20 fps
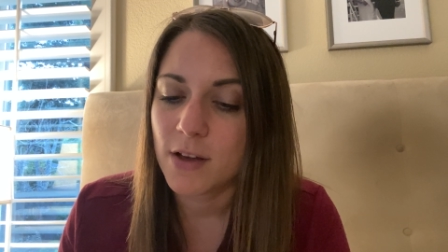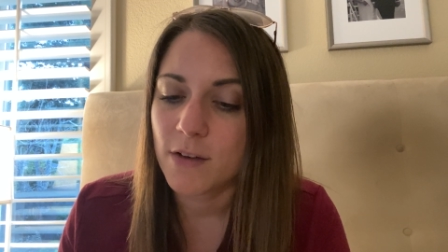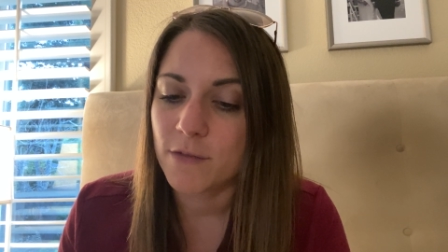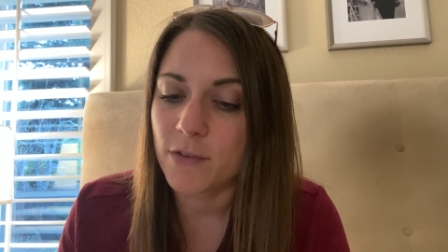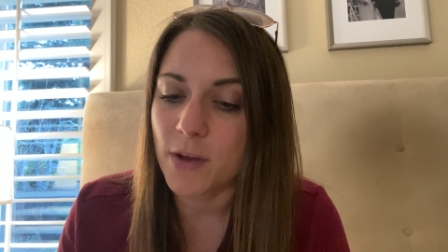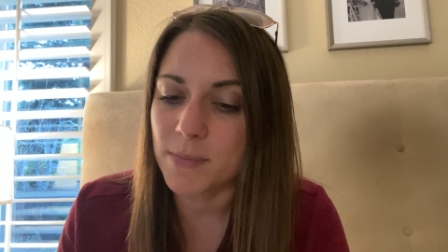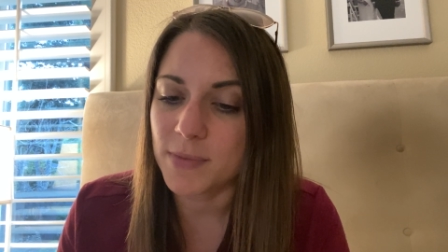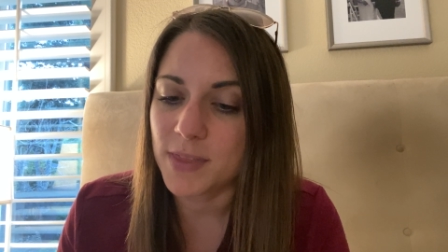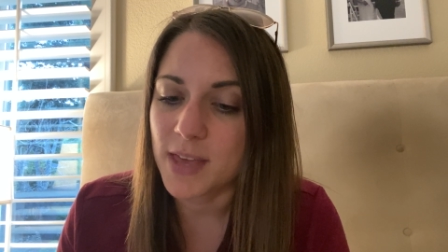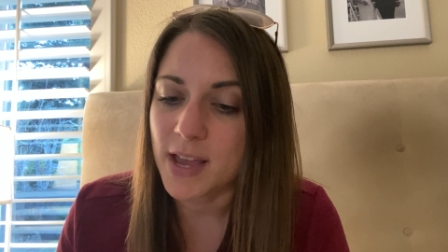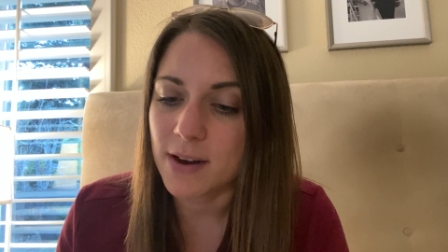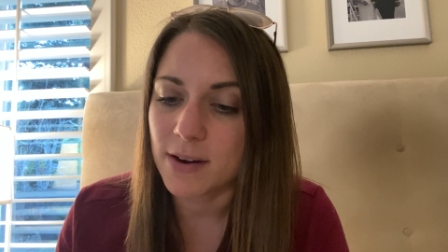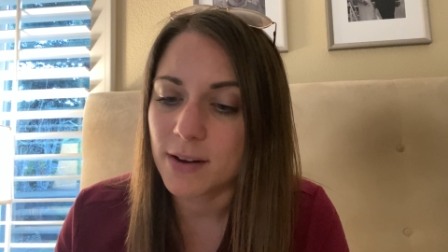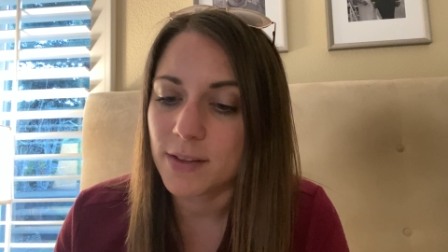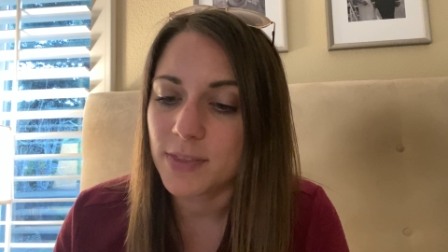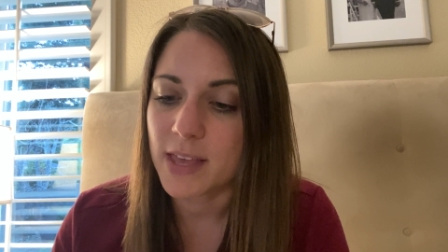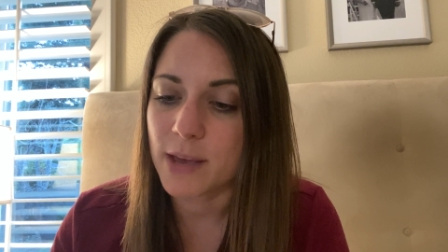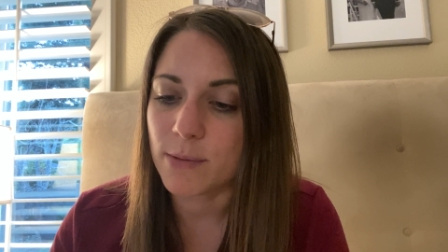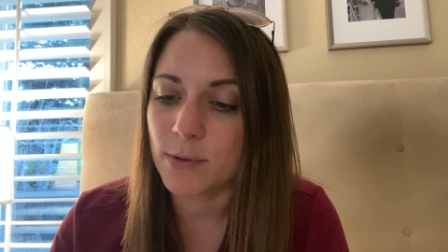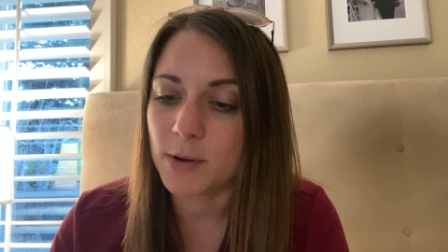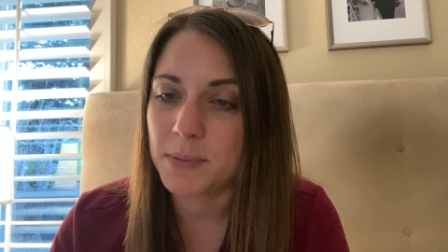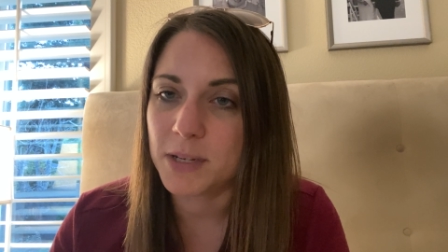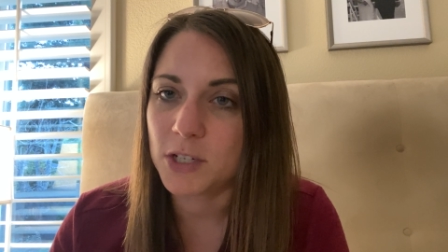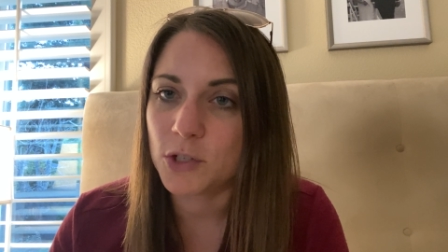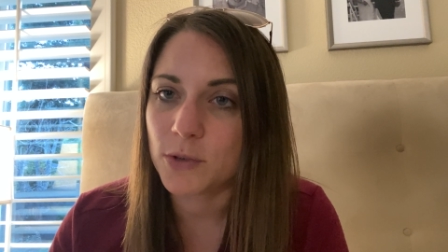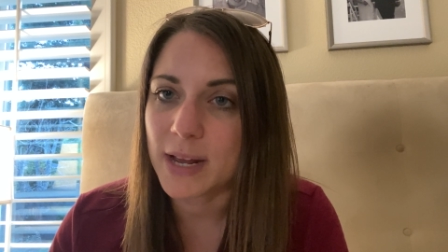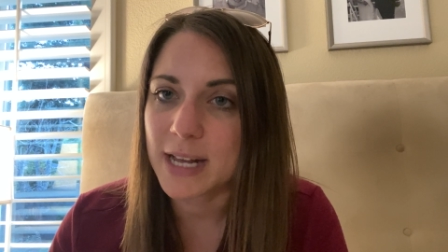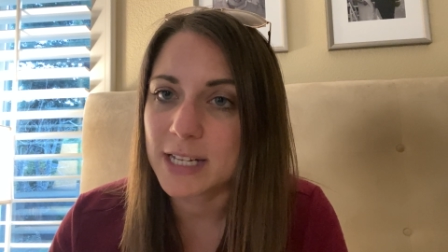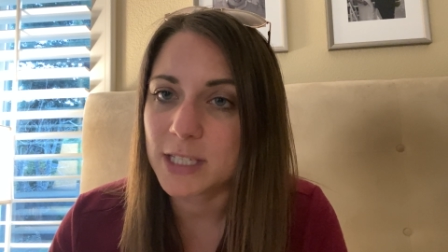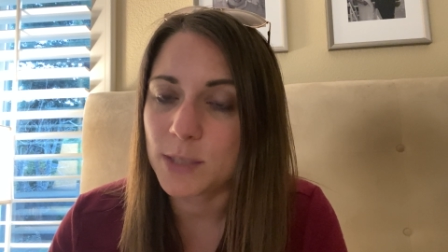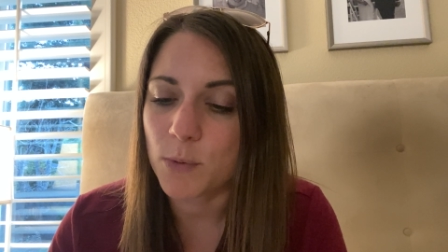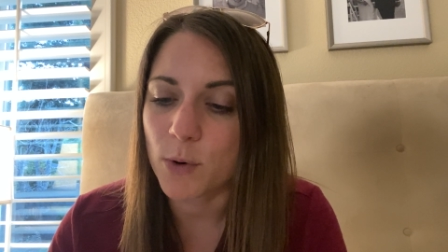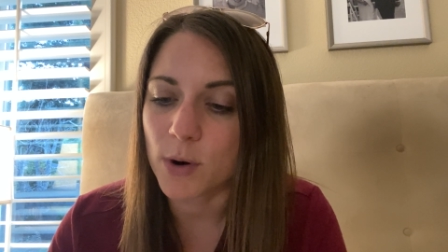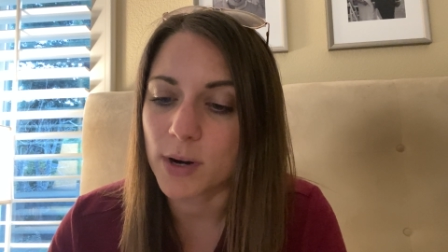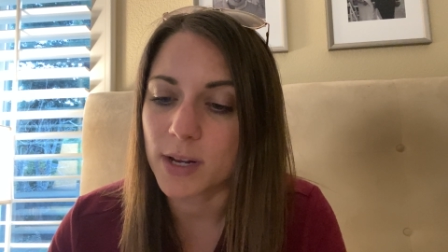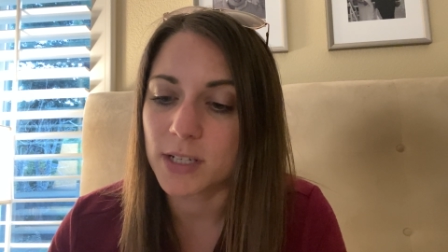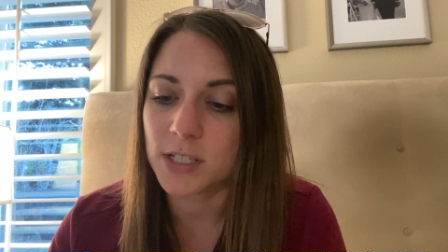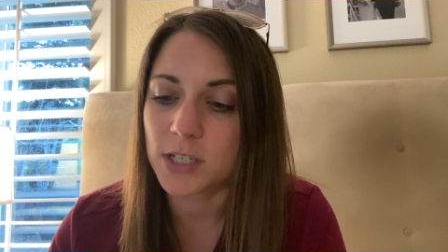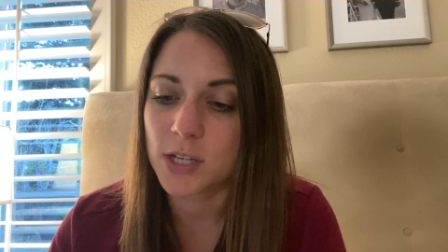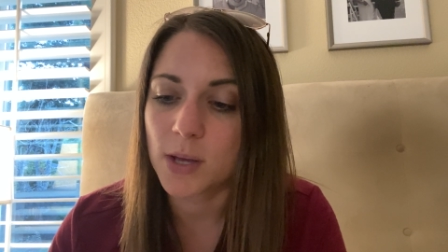From there, they would be
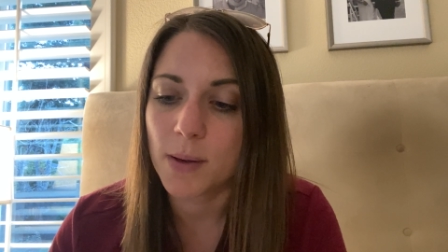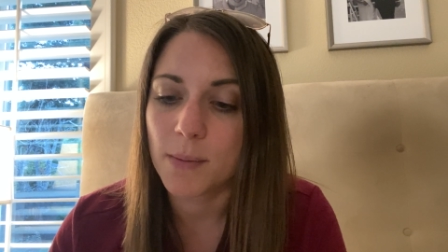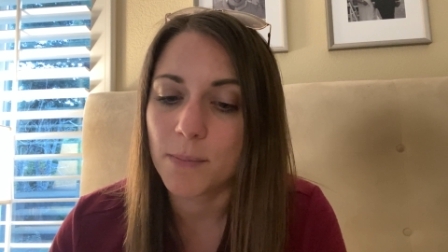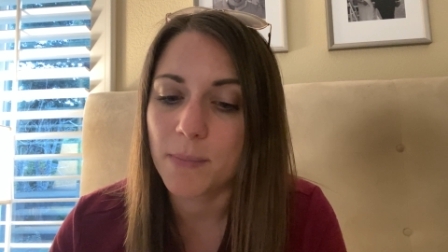transported